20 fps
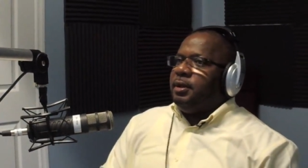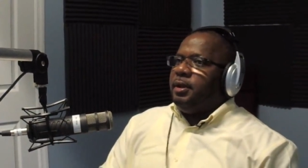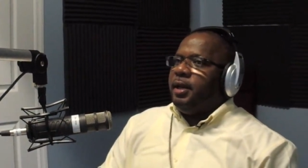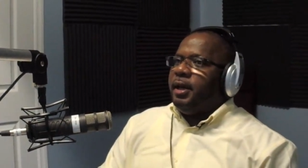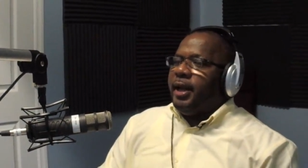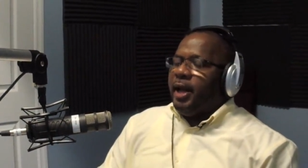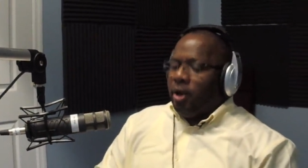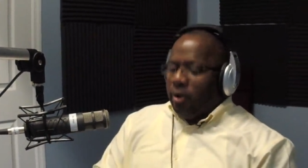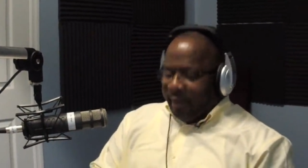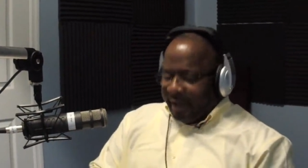
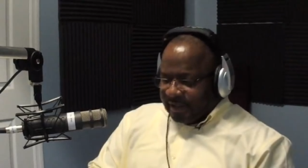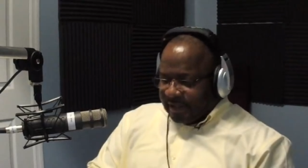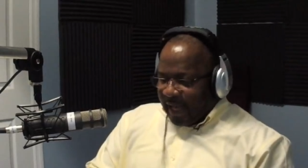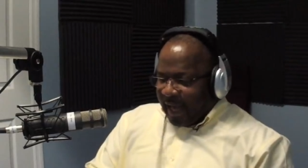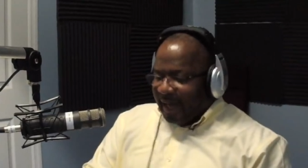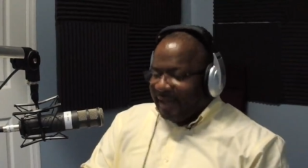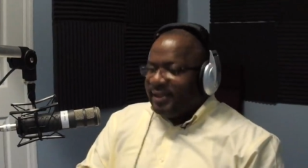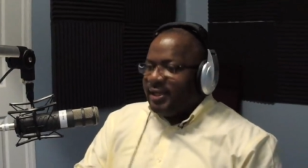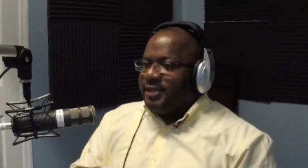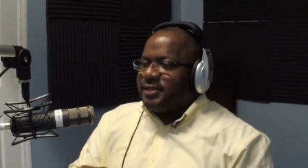and i always
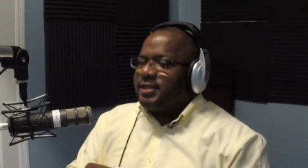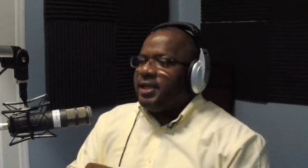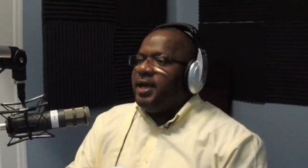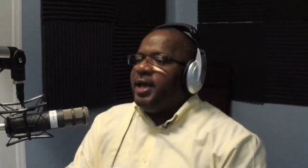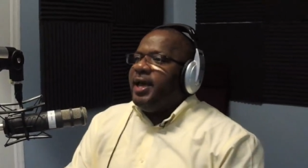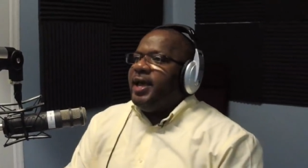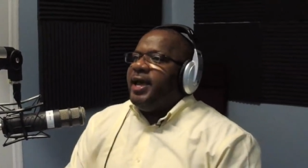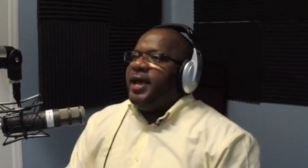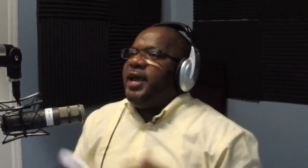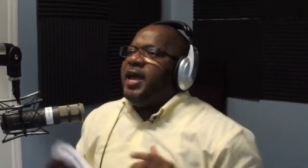add this
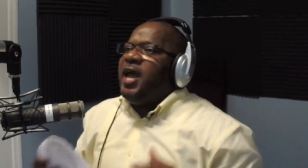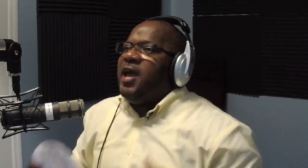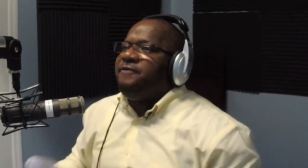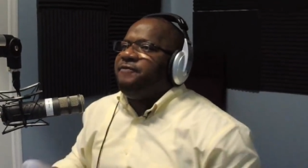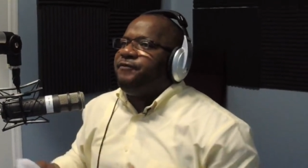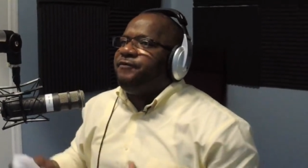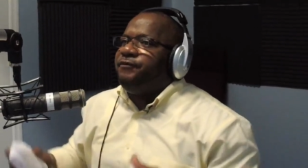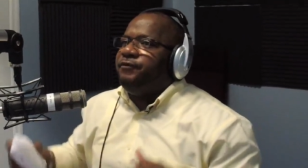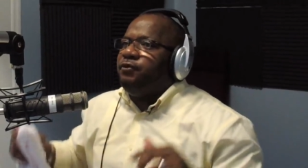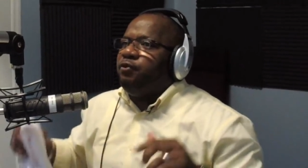
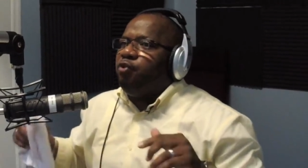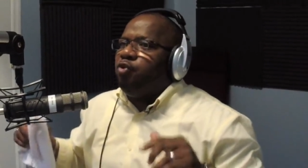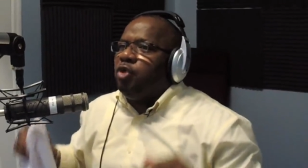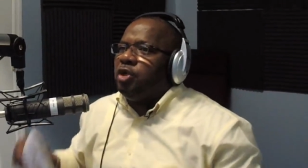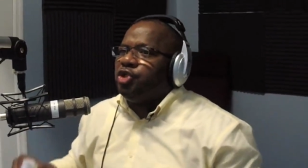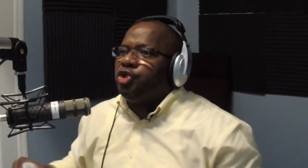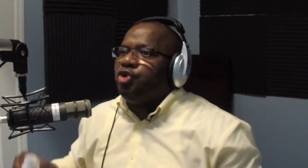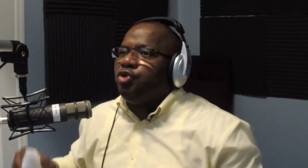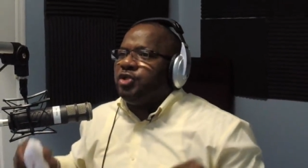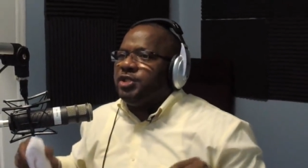if
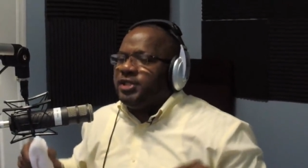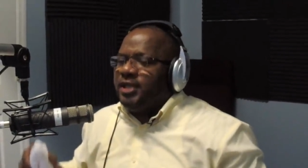what you're